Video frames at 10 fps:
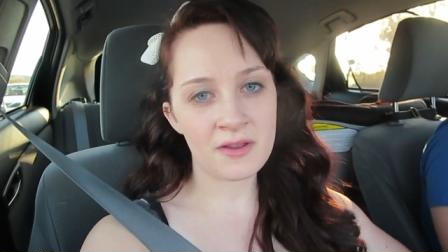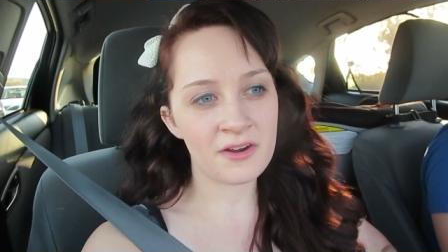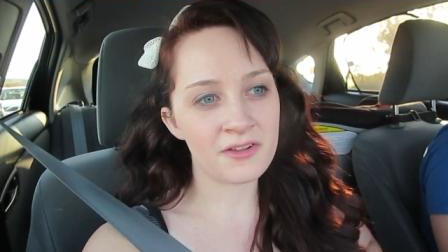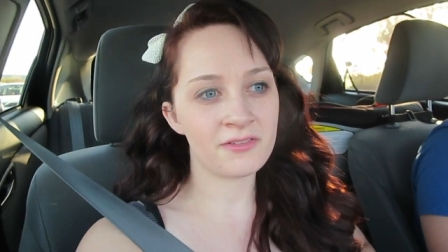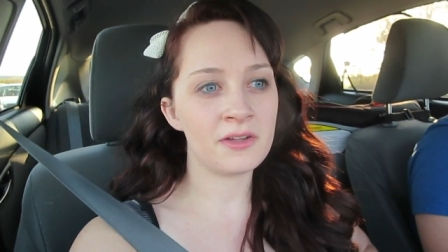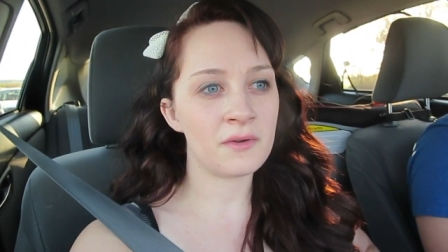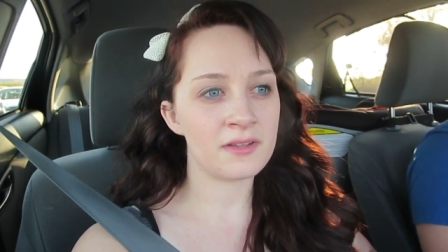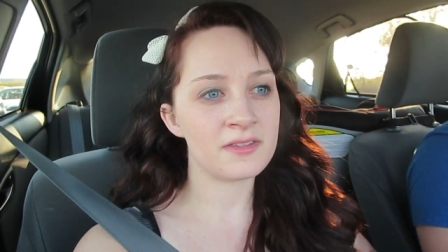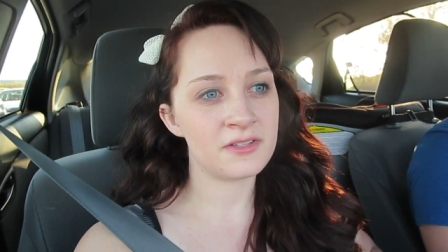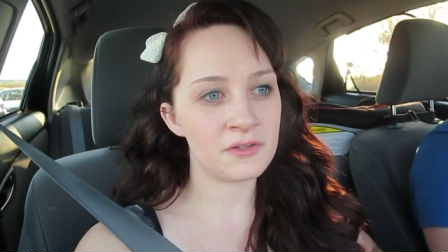parents really
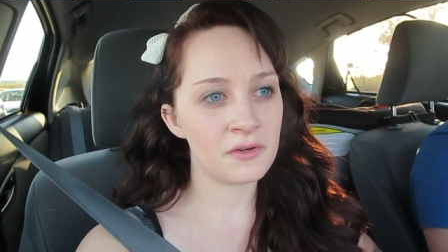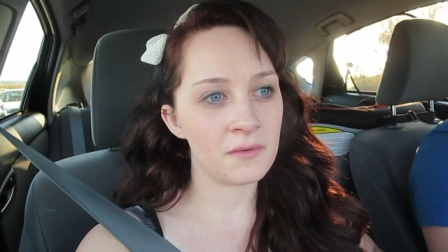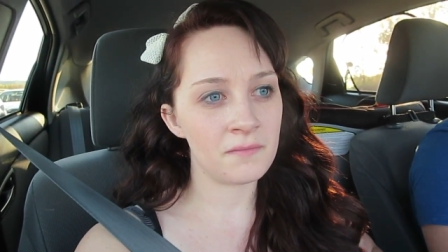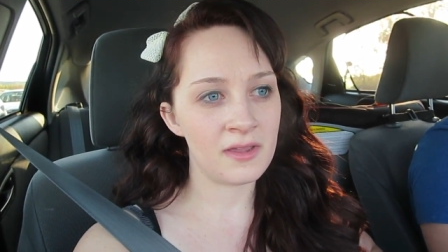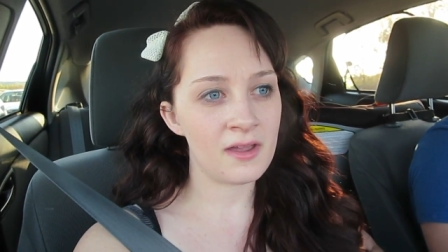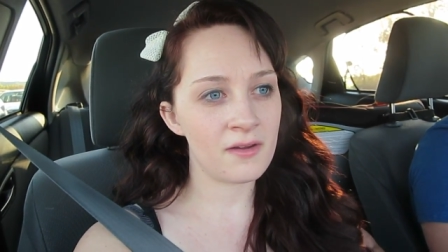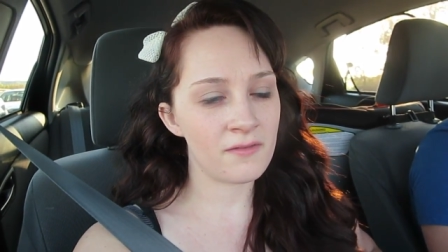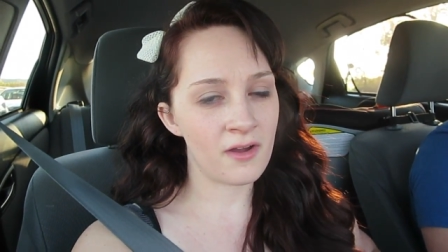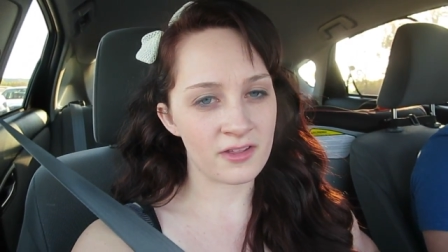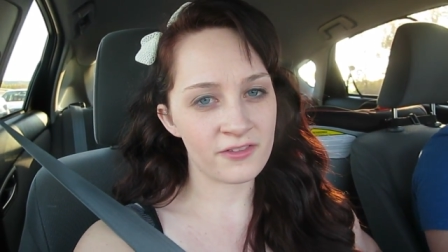wanted to meet
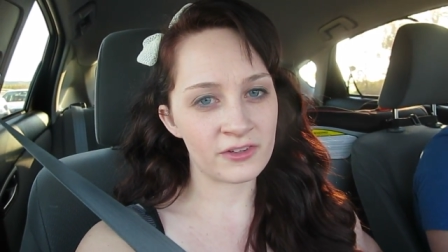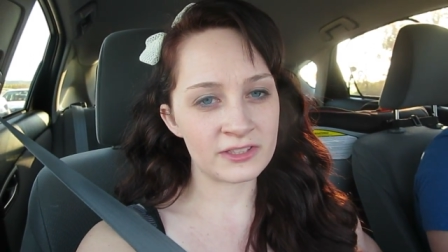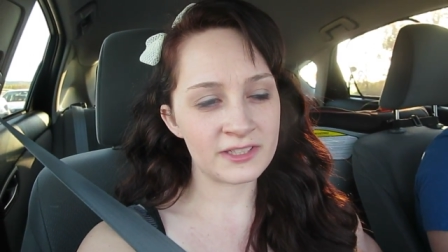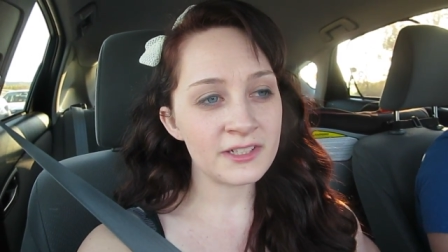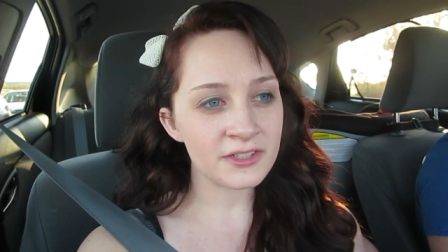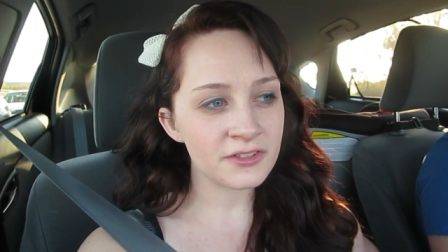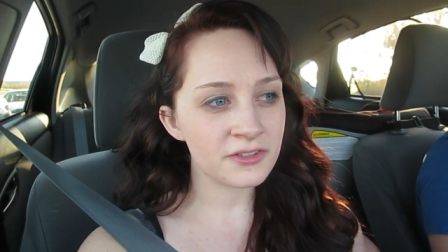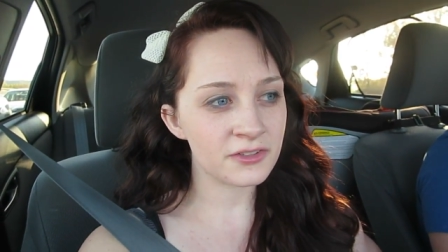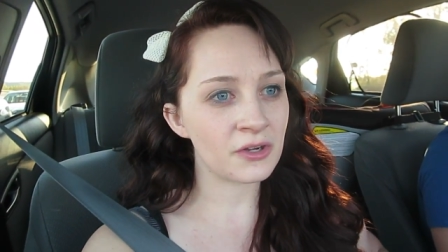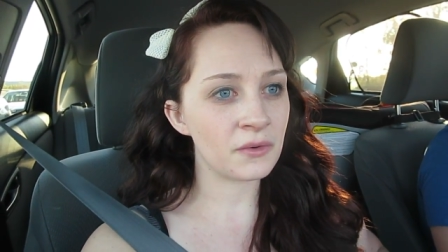us for dinner,
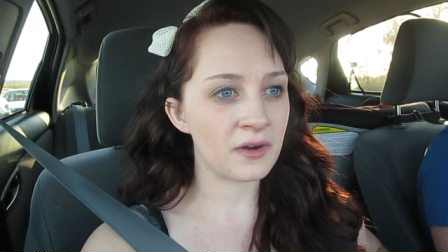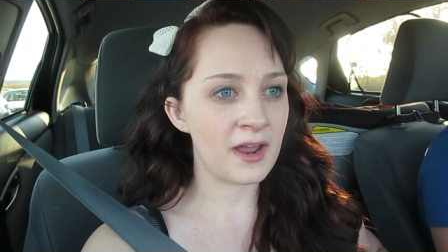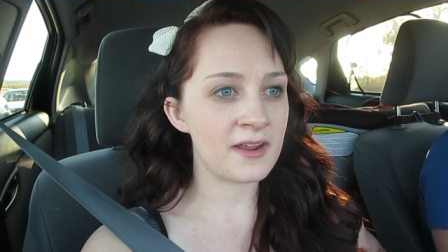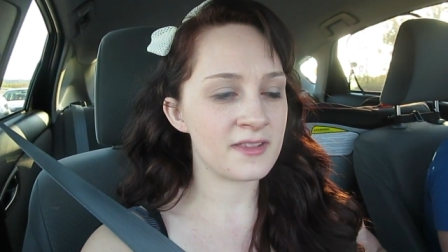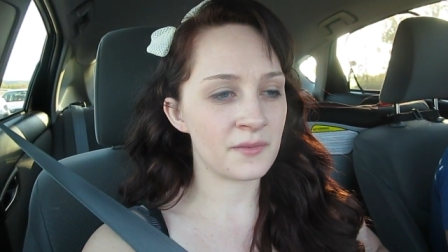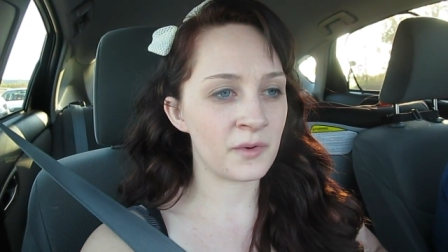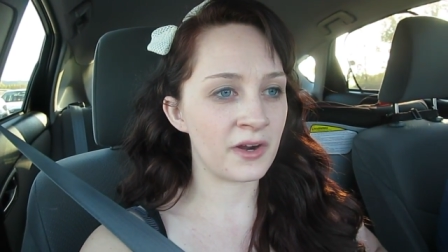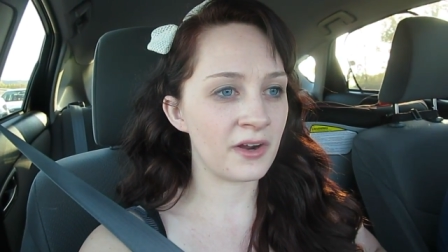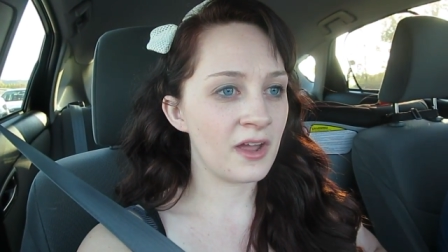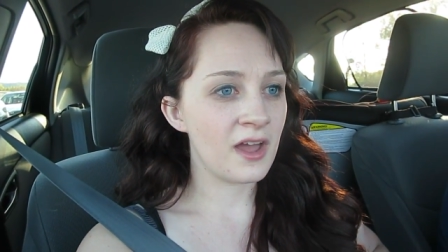so we're headed
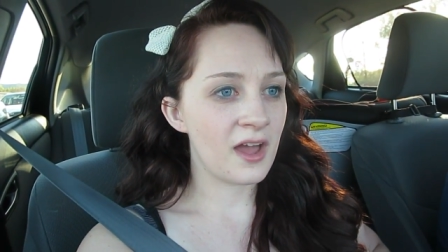somewhere,